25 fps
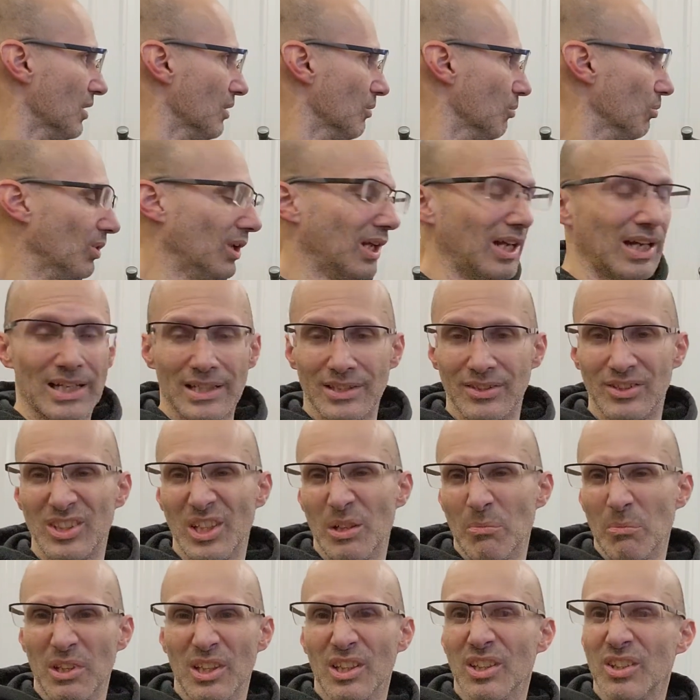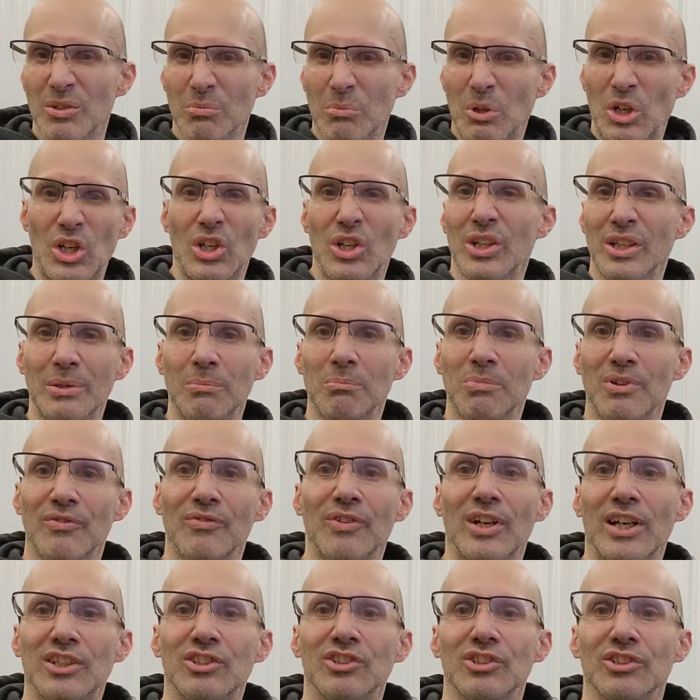will hide some of the small
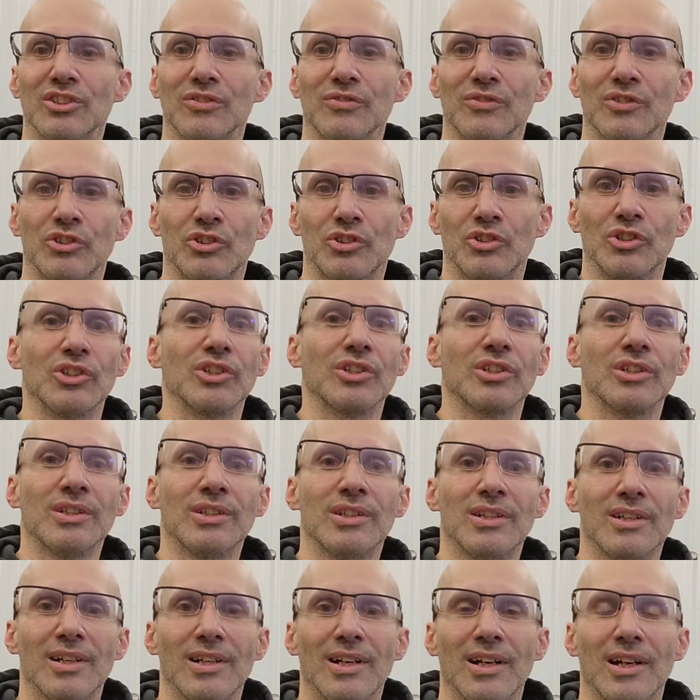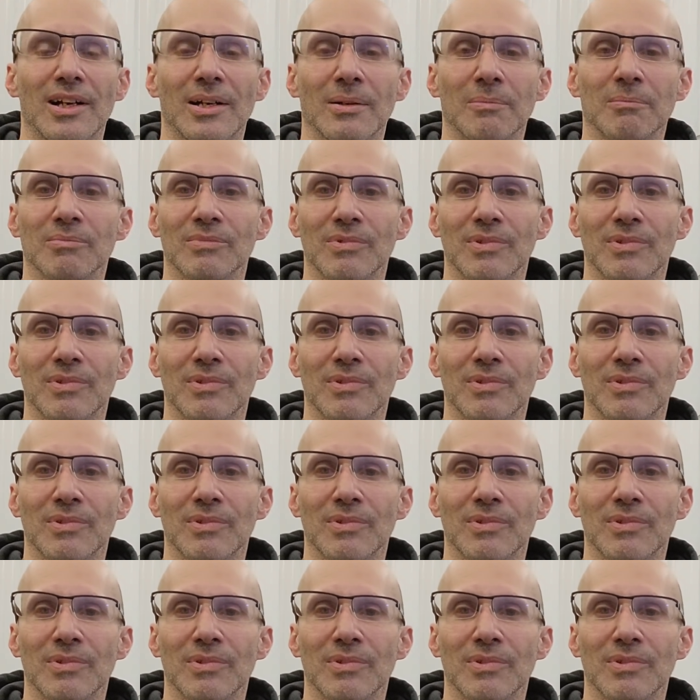imperfections for sure. Um,